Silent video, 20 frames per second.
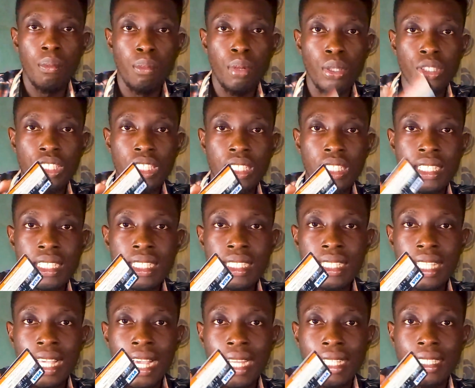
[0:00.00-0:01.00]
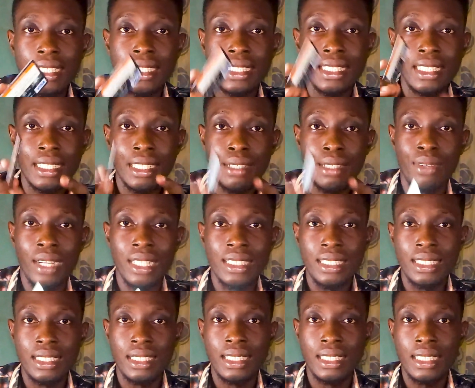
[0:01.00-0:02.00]
But in this card, the
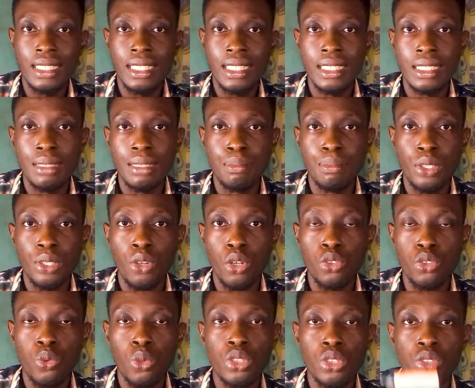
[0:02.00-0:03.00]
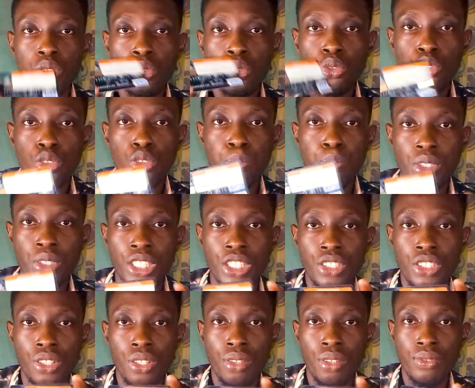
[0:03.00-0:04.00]
reverse is the case, because once you lose
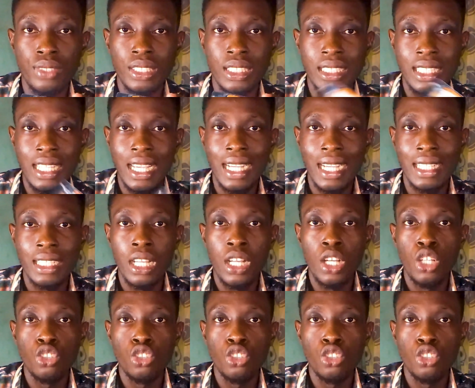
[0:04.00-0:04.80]
possession of this card,